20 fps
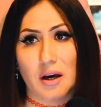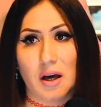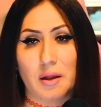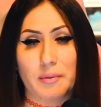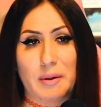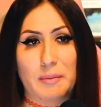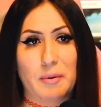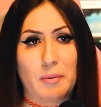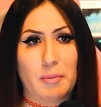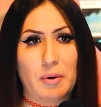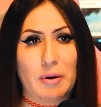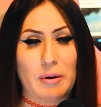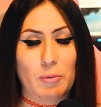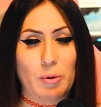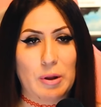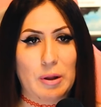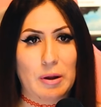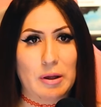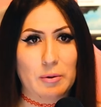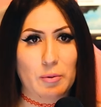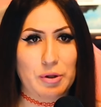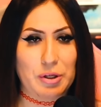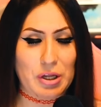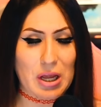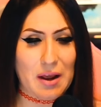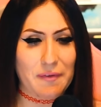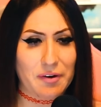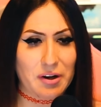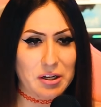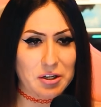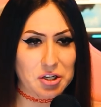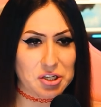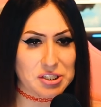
other people, but when, uh, when you have an